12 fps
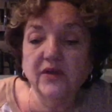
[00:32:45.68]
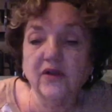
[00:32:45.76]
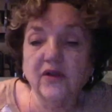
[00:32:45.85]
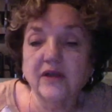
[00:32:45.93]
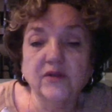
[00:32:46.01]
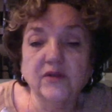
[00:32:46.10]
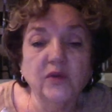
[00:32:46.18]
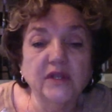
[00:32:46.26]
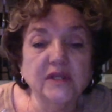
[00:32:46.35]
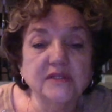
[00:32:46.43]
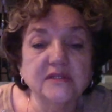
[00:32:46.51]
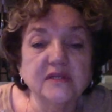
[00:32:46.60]
I don't know what
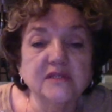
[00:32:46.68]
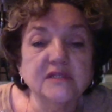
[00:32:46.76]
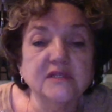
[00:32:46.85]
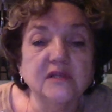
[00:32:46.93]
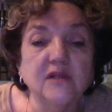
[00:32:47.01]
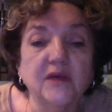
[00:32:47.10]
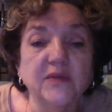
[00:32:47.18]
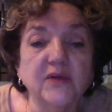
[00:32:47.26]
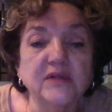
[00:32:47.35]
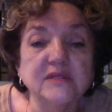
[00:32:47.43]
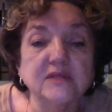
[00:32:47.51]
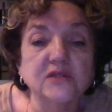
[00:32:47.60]
it's still on there.
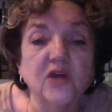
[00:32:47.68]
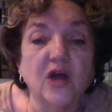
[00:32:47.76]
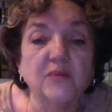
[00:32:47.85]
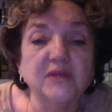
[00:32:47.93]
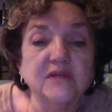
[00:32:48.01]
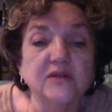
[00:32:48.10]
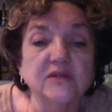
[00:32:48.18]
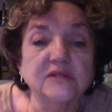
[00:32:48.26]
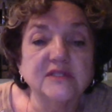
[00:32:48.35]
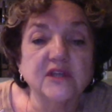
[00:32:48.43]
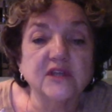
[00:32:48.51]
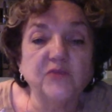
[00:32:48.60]
It's the top. It's under the
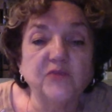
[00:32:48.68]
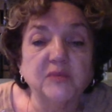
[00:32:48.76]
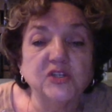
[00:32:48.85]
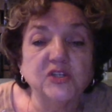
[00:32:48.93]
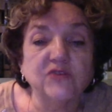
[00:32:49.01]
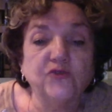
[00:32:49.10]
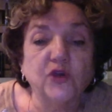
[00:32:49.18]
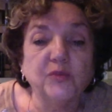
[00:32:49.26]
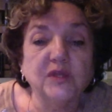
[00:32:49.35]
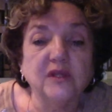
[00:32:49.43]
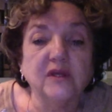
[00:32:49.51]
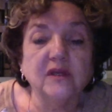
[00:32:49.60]
self-publishing
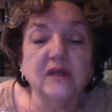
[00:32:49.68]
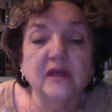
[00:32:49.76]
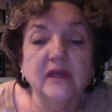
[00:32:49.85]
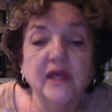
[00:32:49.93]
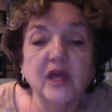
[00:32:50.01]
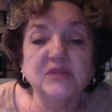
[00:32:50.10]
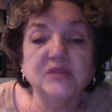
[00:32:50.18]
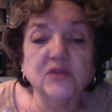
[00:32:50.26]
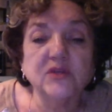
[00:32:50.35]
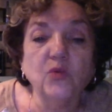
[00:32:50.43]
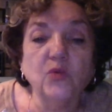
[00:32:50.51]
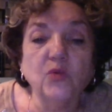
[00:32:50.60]
formula,
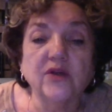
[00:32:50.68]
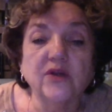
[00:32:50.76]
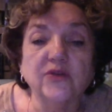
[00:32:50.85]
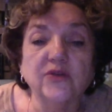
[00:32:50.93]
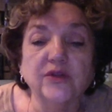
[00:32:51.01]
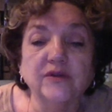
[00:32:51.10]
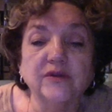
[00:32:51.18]
episode 100.